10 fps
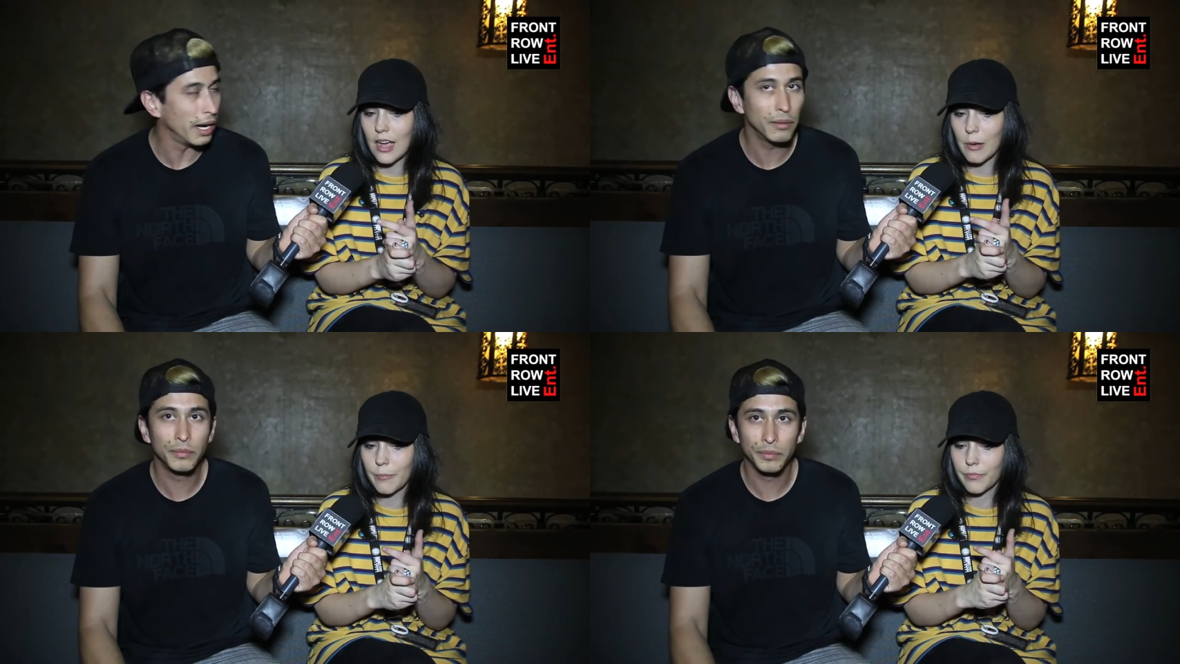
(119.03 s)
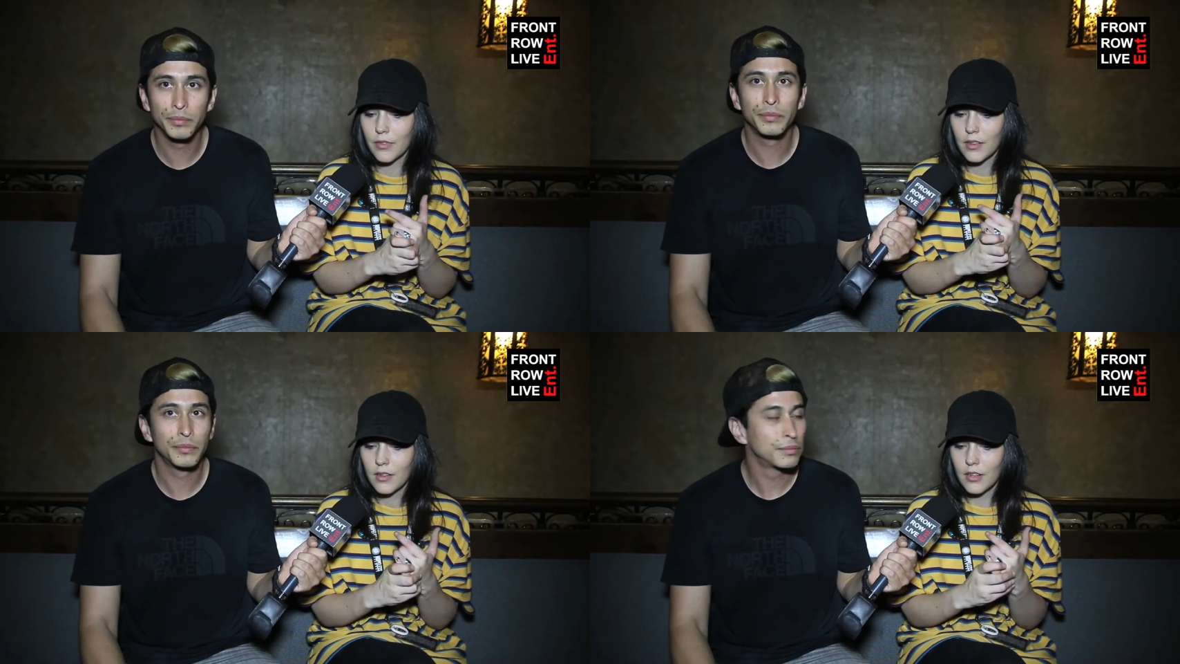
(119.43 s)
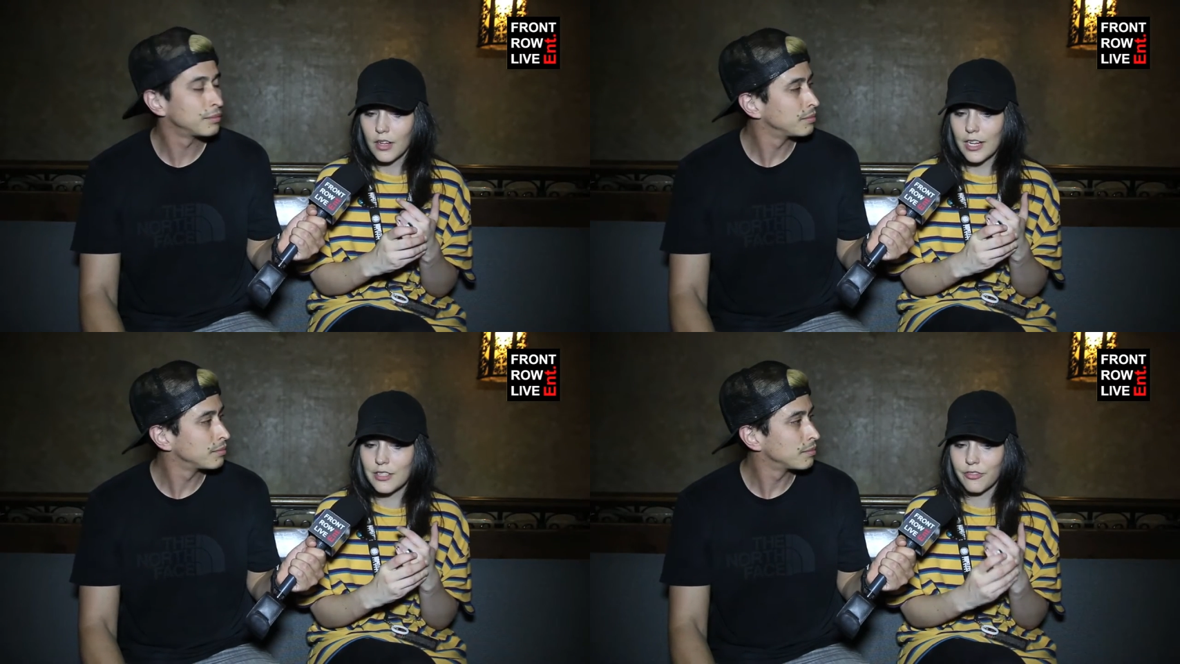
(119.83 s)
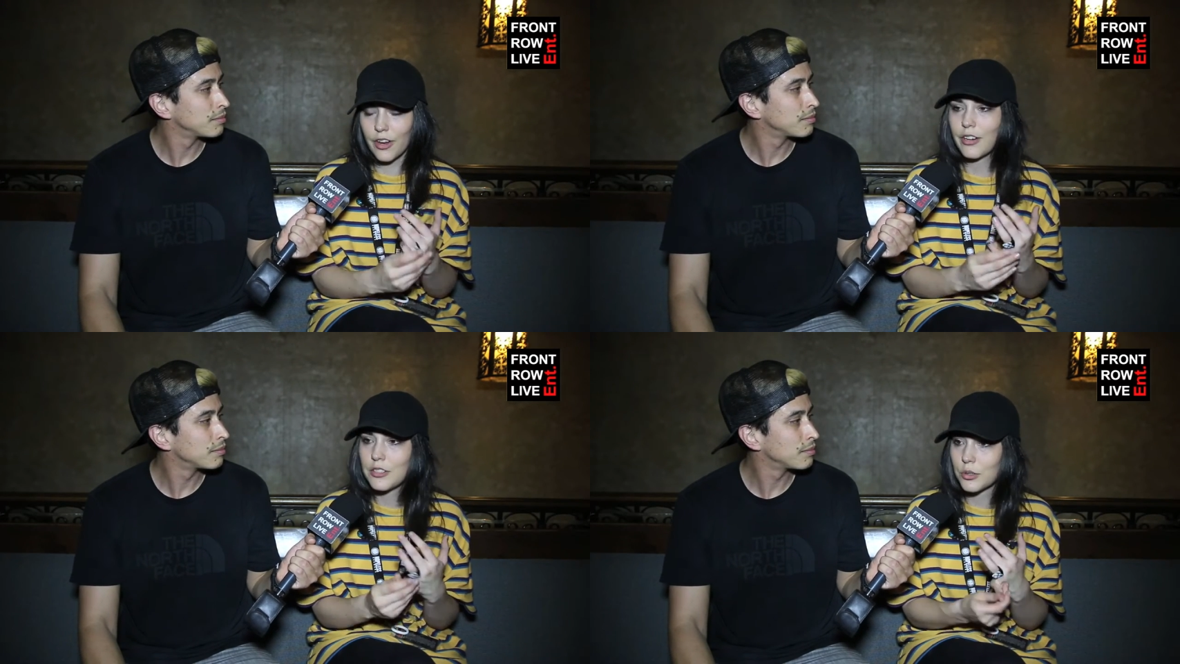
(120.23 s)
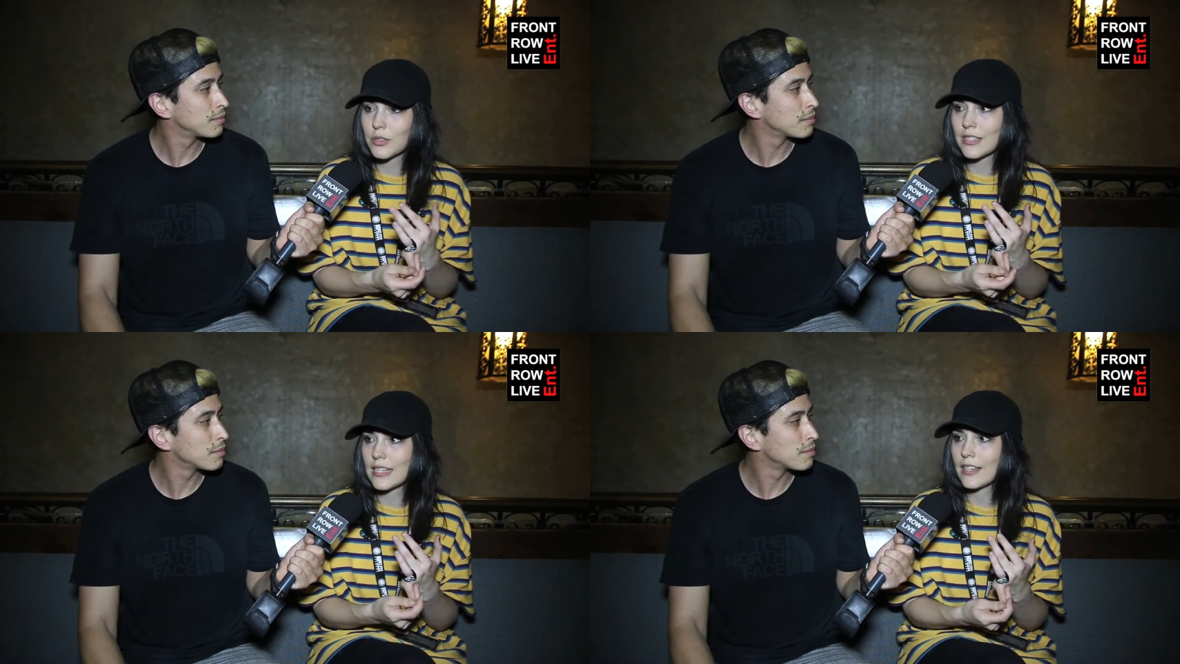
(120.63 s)
Speaker 1: Um, it's very
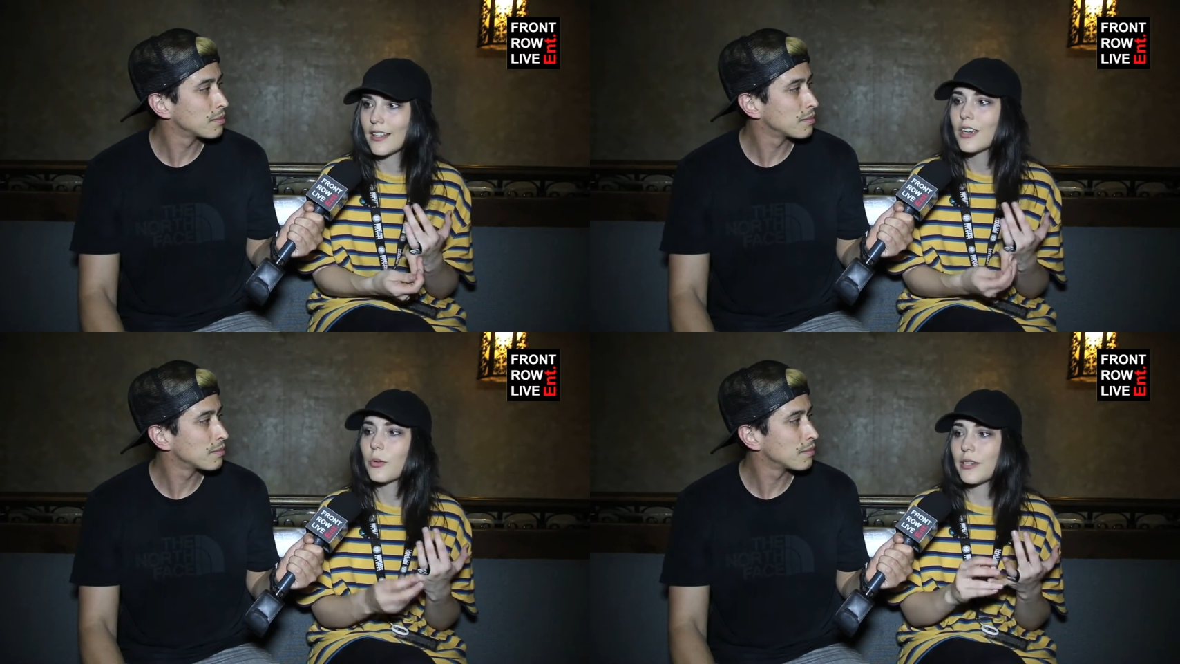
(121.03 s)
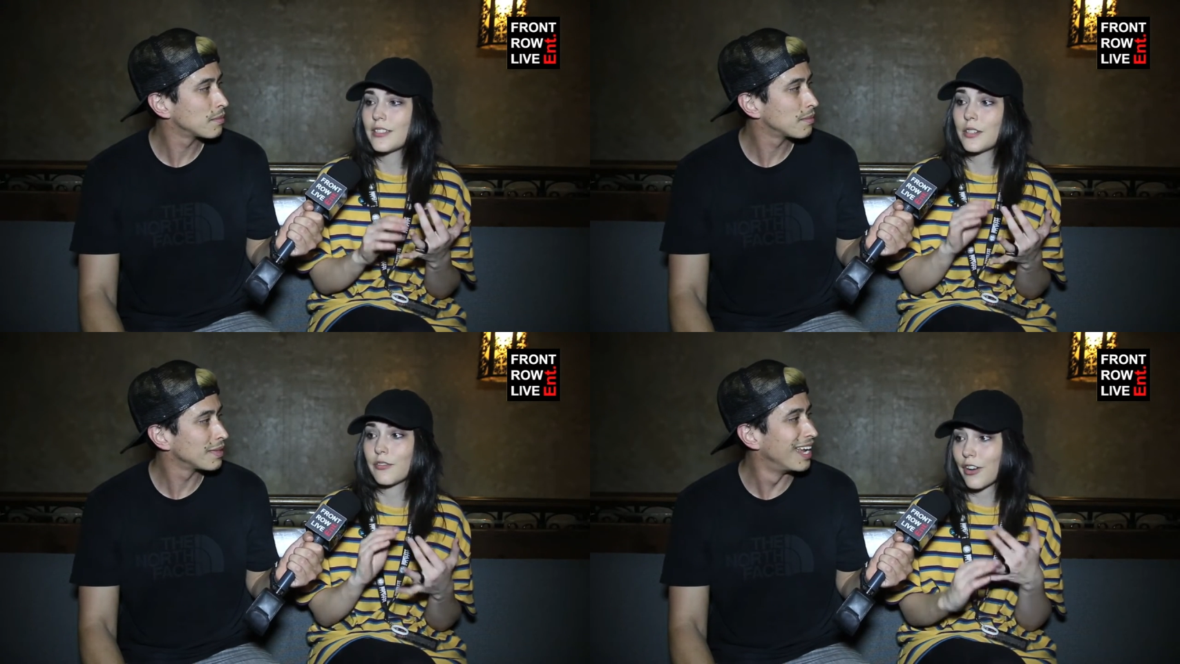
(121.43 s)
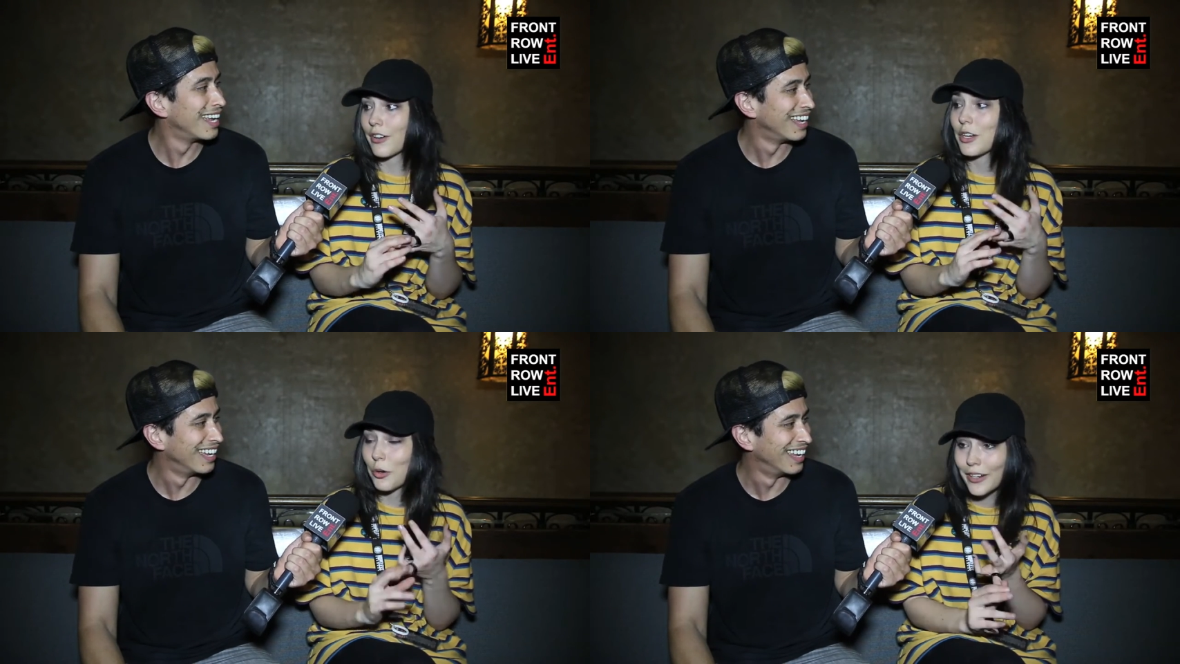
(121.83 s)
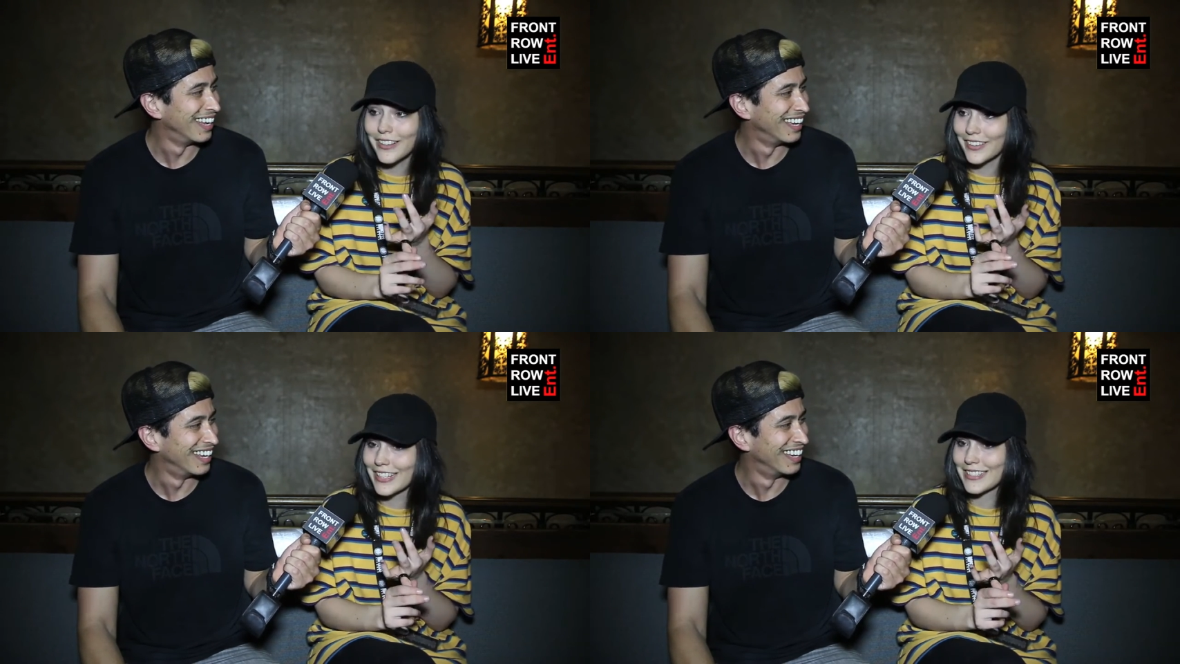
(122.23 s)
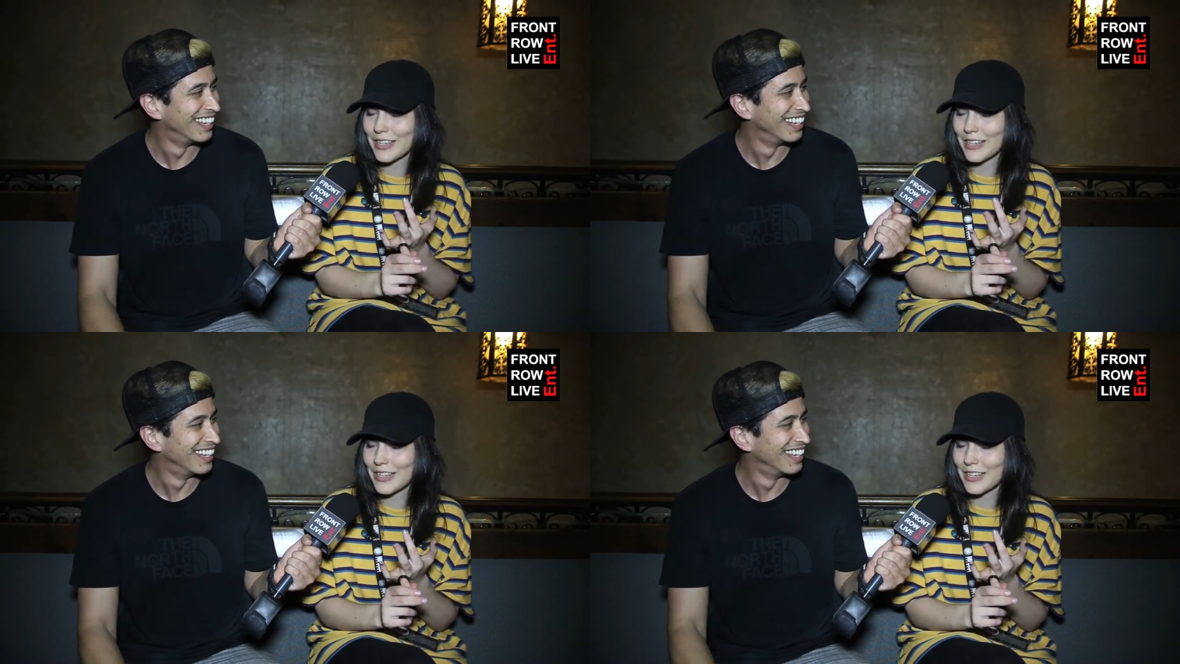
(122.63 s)
daunting. We did it very quickly